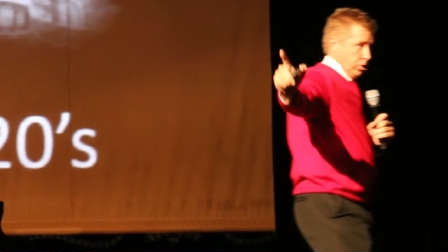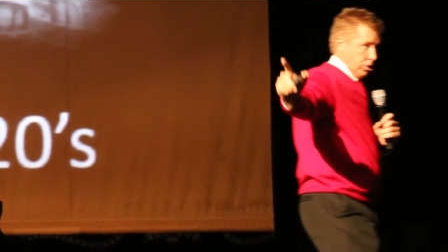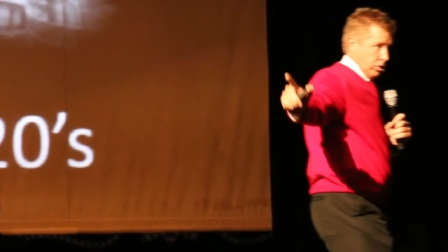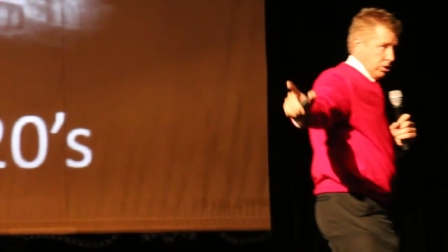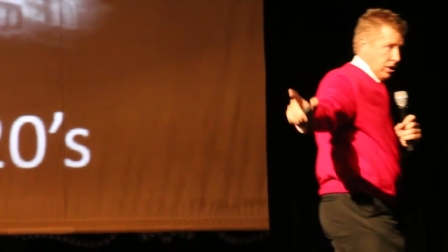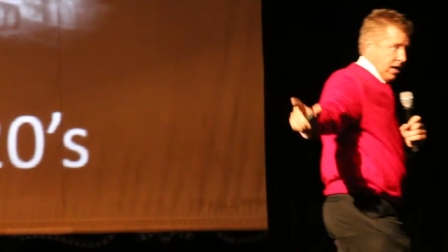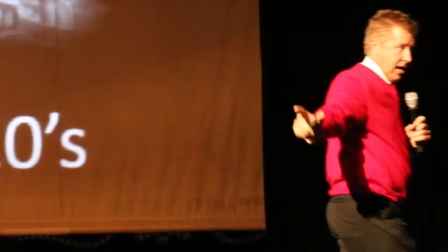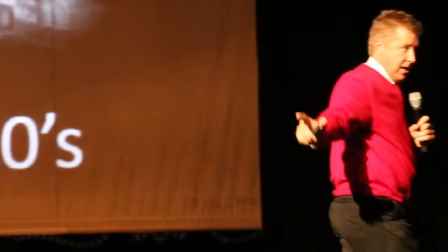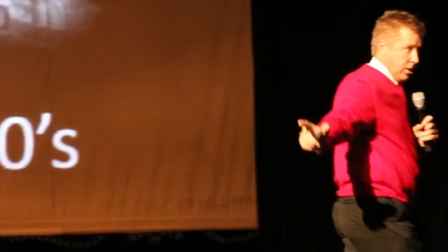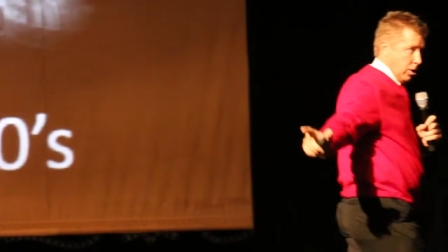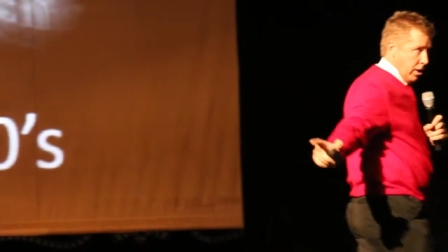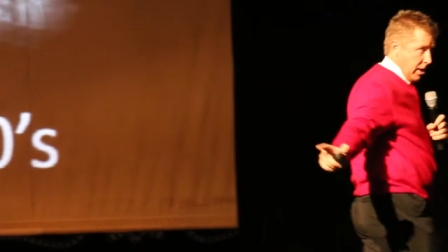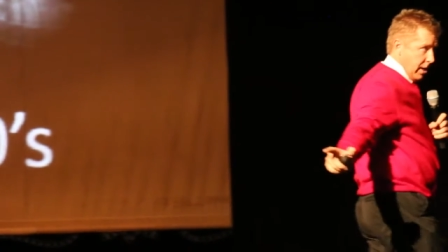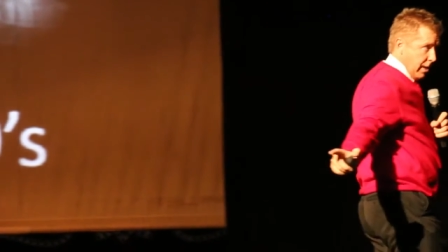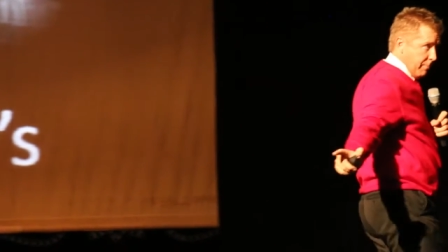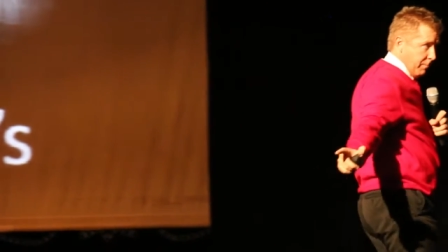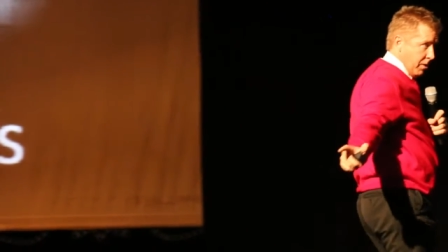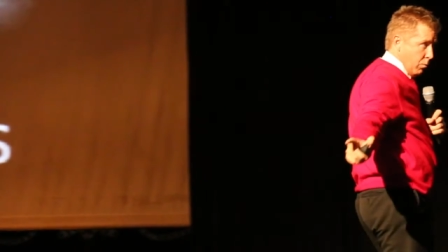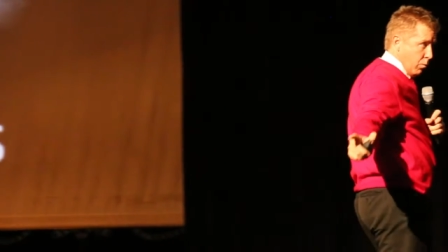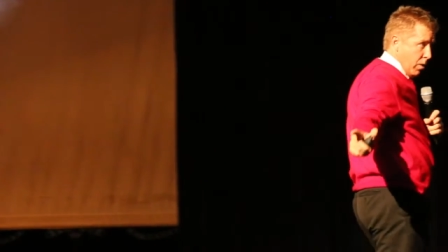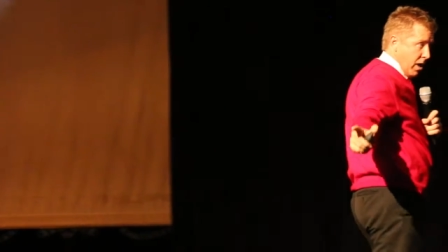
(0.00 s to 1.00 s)
just like
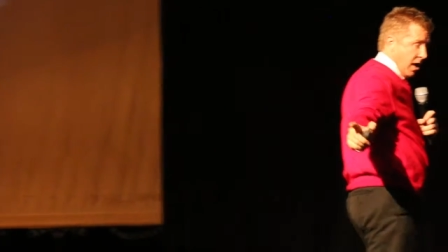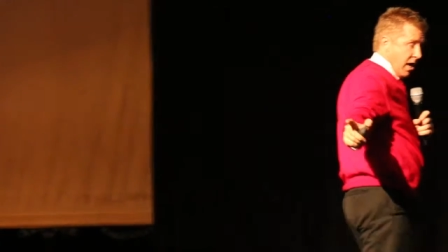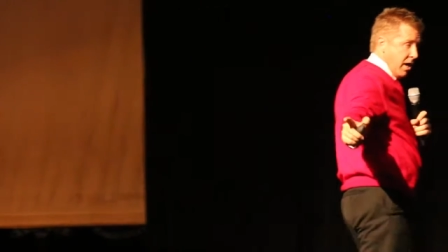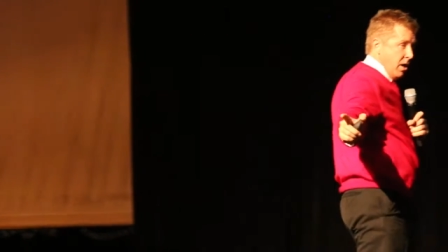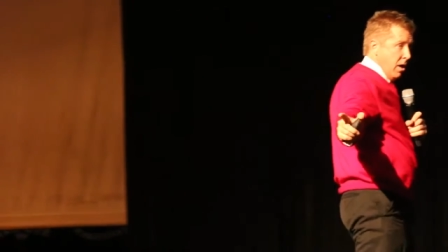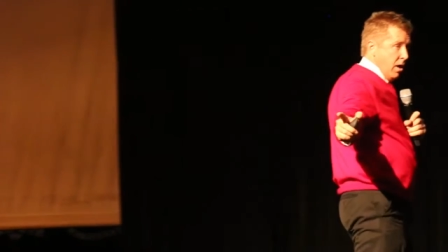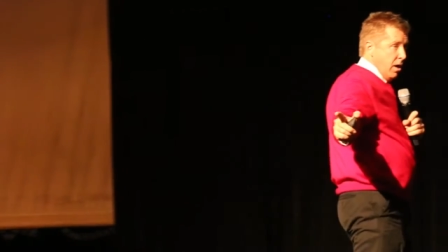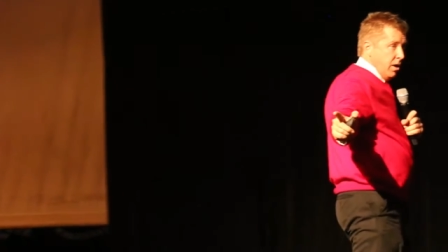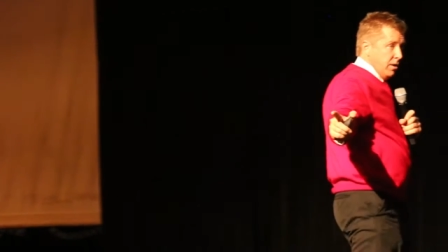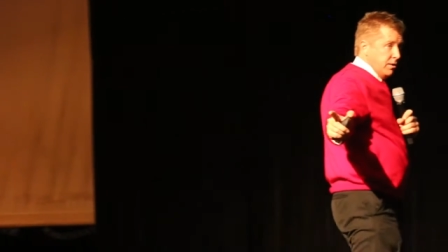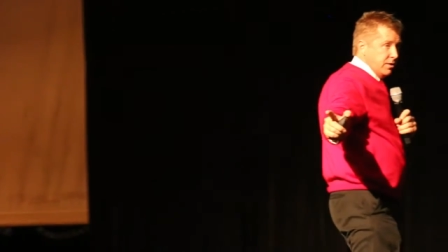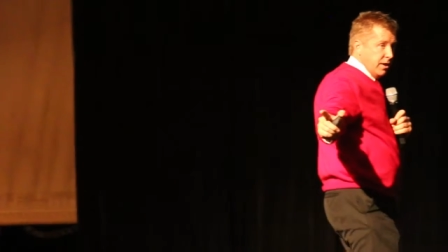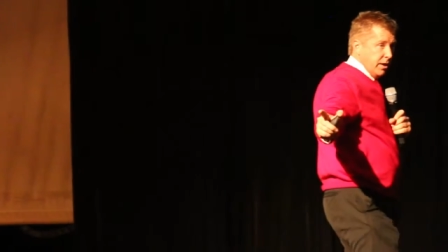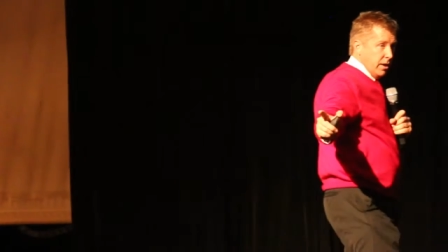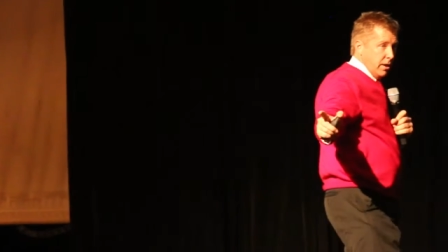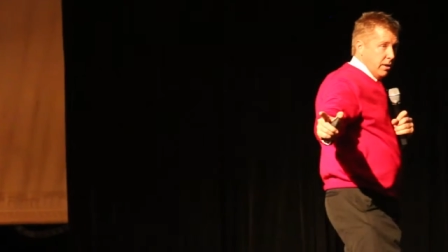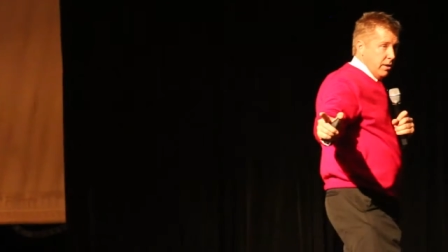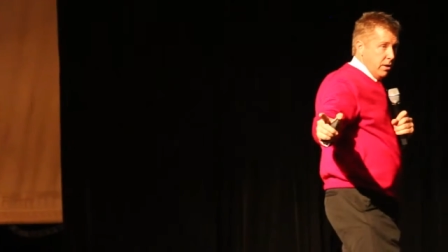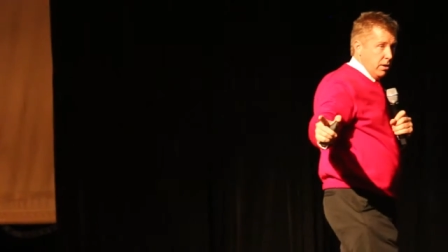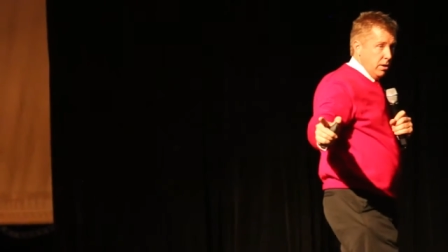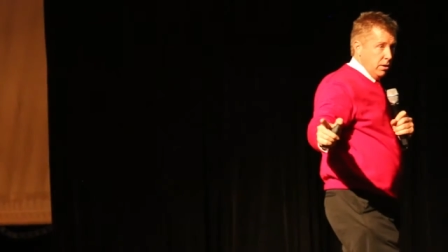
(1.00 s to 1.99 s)
Hemingway
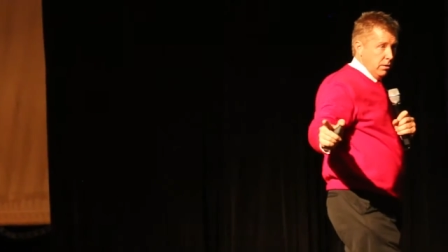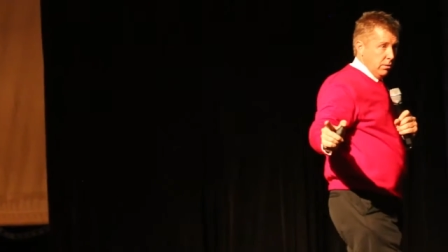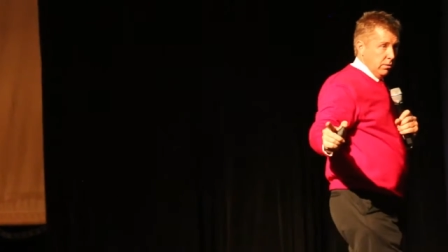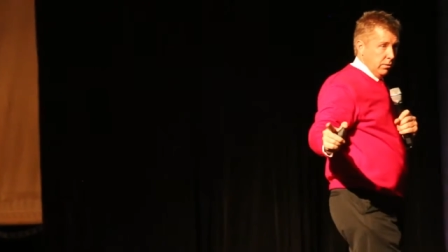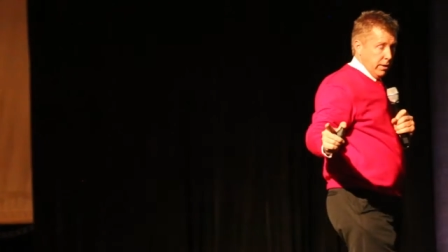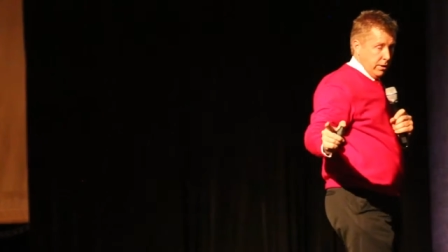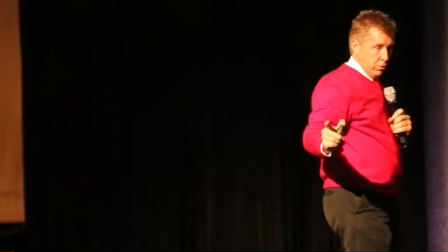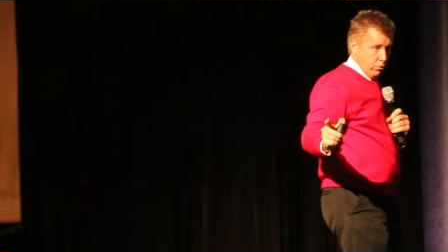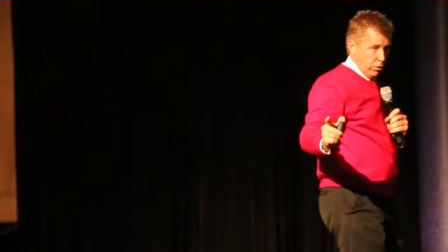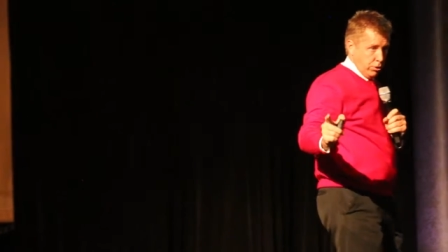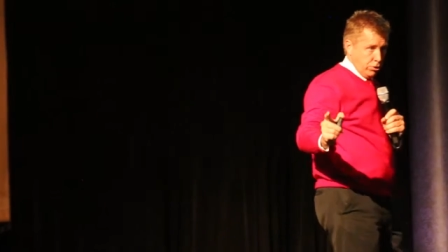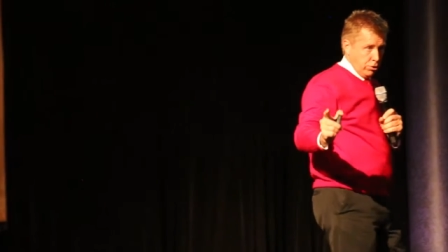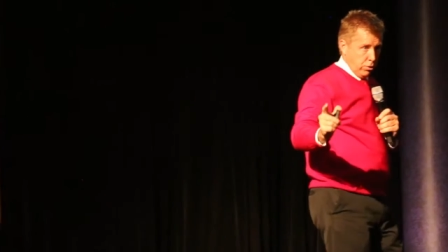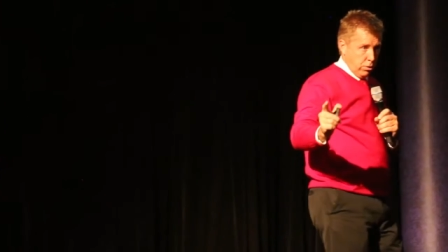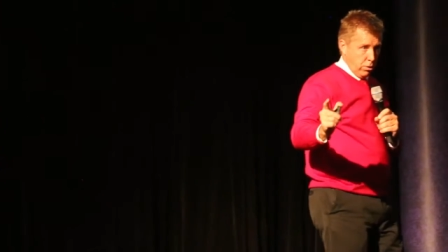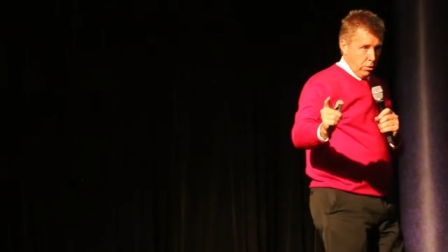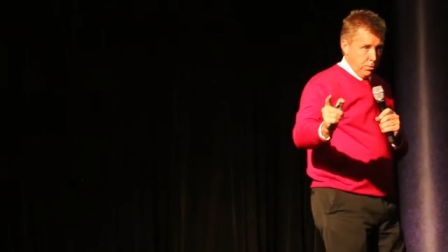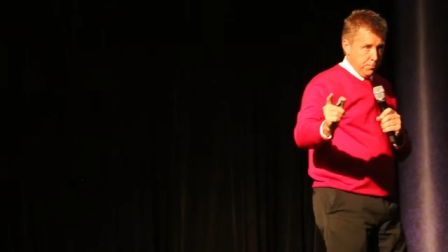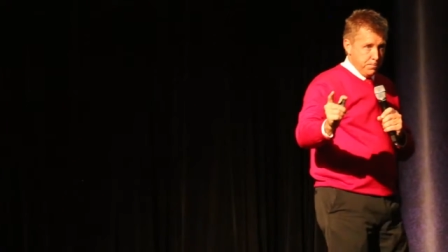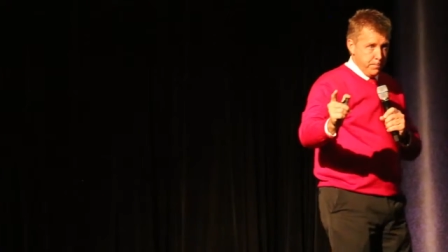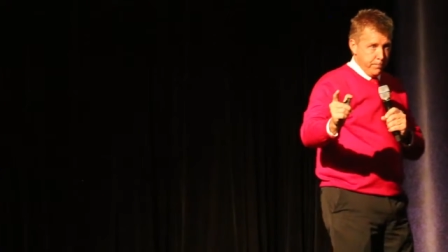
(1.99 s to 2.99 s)
did
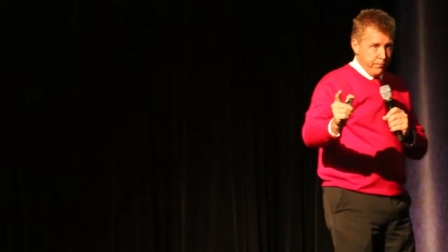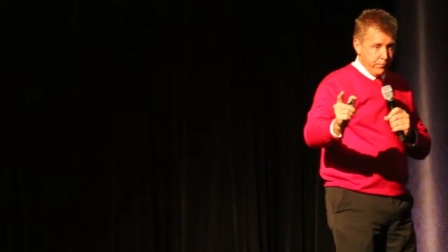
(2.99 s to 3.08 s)
literature.